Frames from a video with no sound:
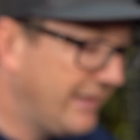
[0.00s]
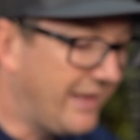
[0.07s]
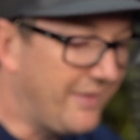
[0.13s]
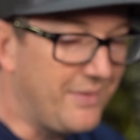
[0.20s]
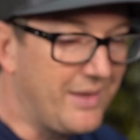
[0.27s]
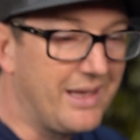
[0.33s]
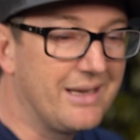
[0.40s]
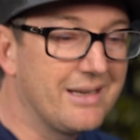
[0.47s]

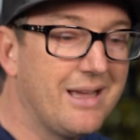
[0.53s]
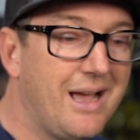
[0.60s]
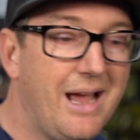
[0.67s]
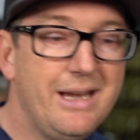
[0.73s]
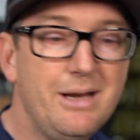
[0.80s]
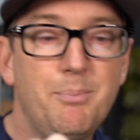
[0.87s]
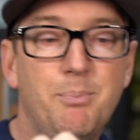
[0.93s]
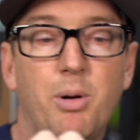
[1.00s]
and then
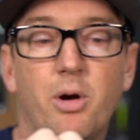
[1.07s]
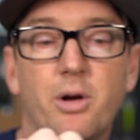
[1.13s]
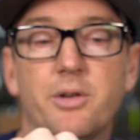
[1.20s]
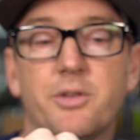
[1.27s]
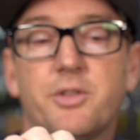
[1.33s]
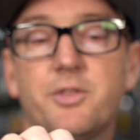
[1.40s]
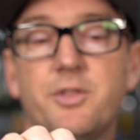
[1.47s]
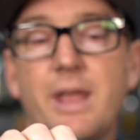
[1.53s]
kind of
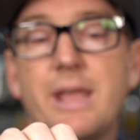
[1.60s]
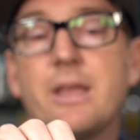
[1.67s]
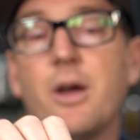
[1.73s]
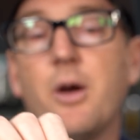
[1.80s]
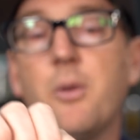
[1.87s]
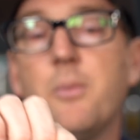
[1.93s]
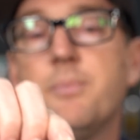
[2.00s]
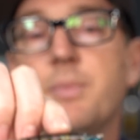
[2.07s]
part
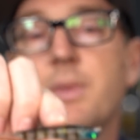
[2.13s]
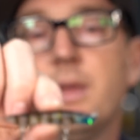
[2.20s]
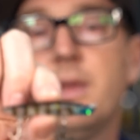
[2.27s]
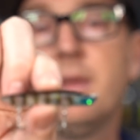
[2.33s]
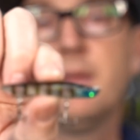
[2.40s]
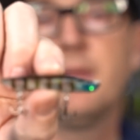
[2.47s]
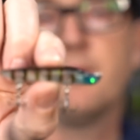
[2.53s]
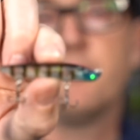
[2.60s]
Senko,
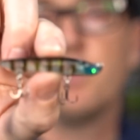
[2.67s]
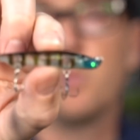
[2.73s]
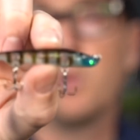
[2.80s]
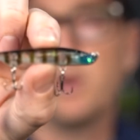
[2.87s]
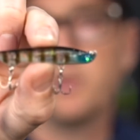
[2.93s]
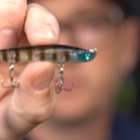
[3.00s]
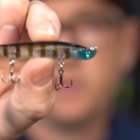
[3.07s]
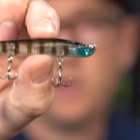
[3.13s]
if you
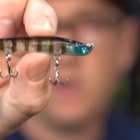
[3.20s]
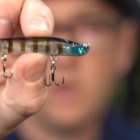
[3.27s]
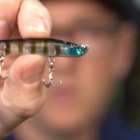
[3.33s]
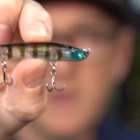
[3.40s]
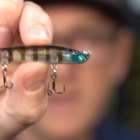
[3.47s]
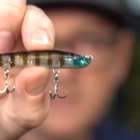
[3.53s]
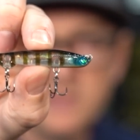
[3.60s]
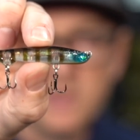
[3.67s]
will.
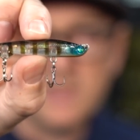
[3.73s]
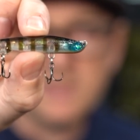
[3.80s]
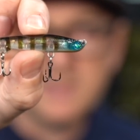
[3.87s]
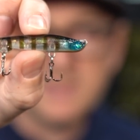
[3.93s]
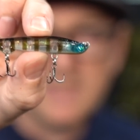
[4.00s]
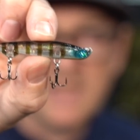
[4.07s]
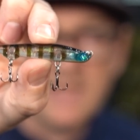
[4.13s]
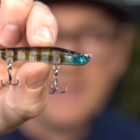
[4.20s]
So as you can
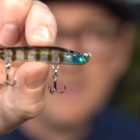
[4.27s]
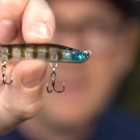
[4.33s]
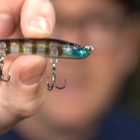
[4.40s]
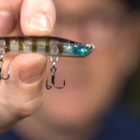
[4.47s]
see,